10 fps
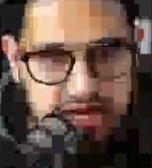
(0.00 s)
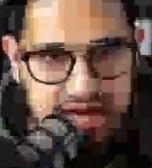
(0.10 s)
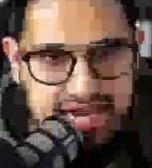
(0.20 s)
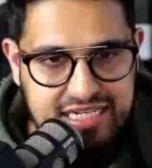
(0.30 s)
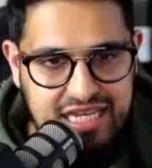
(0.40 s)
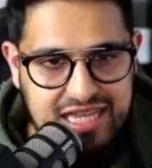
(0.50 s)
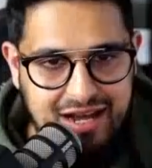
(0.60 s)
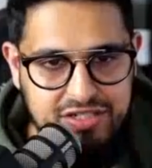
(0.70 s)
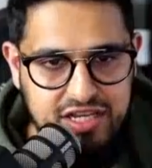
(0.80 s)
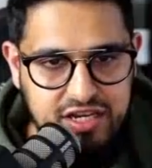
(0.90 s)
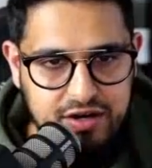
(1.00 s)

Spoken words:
80,000, there you go.